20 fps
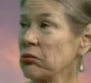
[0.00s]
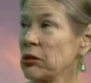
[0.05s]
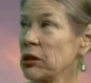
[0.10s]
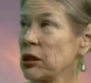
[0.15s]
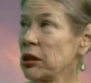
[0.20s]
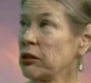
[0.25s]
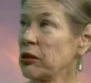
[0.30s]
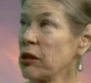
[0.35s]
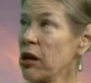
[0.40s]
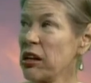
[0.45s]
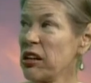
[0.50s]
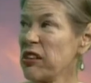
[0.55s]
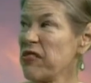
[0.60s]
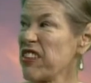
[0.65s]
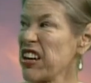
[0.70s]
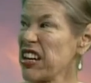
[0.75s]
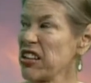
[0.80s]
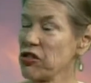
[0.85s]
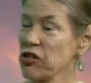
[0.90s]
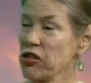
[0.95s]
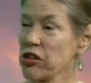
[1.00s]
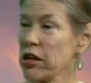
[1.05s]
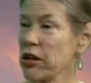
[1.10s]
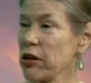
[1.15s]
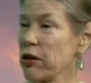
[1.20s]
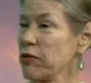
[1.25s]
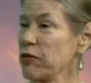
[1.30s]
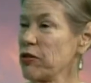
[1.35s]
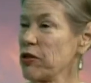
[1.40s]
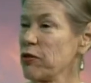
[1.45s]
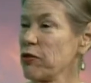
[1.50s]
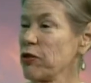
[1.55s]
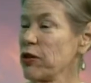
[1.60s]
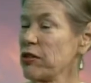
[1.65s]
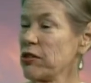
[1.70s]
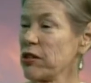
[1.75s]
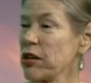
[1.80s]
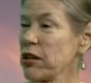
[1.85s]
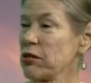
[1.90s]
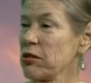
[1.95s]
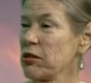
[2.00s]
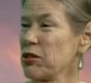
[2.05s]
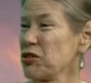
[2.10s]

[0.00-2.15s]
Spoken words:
an investigator of different deaths,